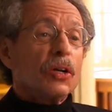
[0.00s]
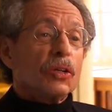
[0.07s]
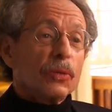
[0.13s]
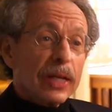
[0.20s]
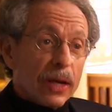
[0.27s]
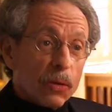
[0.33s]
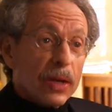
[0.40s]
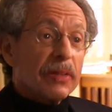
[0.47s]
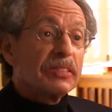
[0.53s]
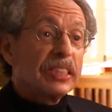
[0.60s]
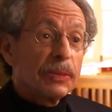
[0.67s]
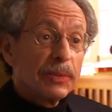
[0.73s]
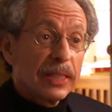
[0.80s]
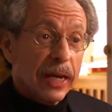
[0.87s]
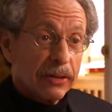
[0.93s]
Yeah. We have
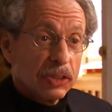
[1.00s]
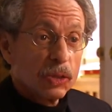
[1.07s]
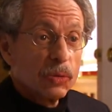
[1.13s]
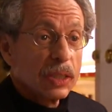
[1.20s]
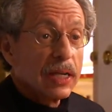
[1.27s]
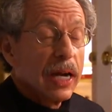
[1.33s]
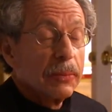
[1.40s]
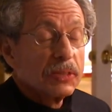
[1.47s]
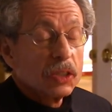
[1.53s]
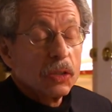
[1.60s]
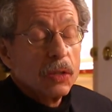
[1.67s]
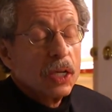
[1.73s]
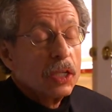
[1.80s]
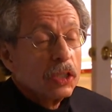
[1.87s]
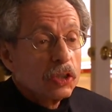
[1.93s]
similarities, so we're common. Yeah.
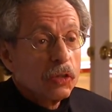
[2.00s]
So